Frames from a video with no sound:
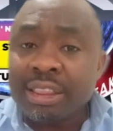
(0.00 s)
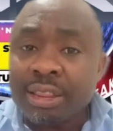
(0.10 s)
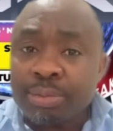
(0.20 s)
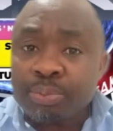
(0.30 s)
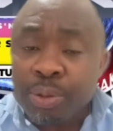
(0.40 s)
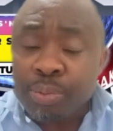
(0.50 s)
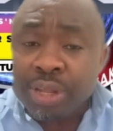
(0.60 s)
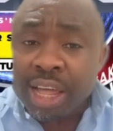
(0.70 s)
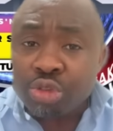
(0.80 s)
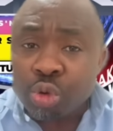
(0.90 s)
the people
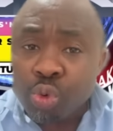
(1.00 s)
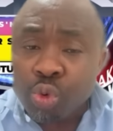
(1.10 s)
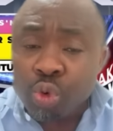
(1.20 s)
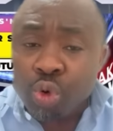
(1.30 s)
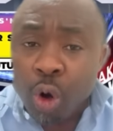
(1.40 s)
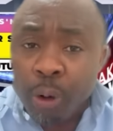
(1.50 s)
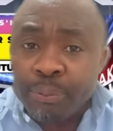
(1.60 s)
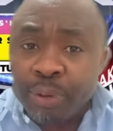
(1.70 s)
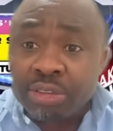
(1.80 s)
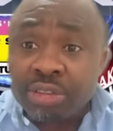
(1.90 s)
that Tolu grew
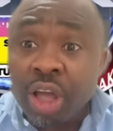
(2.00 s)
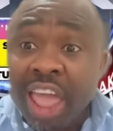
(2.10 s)
up with,